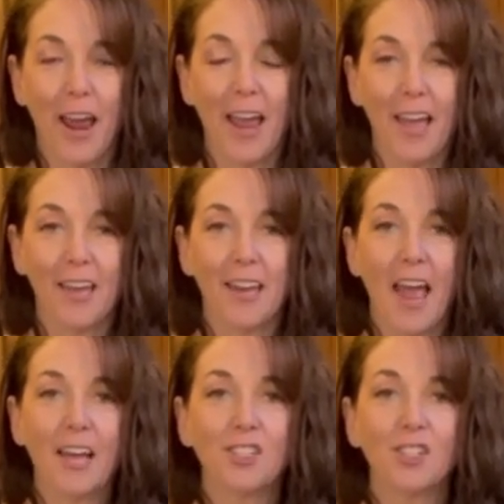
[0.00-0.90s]
and
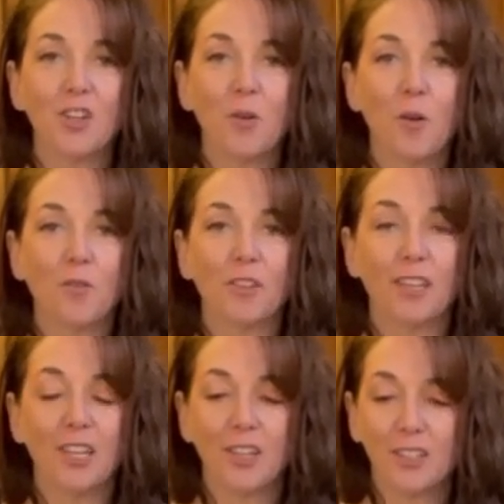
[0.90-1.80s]
as you know, over
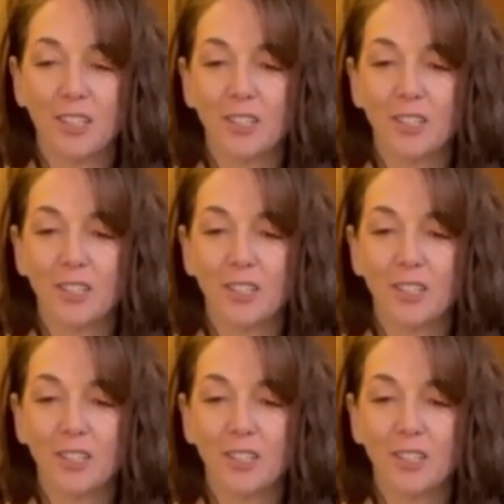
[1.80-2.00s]
the years,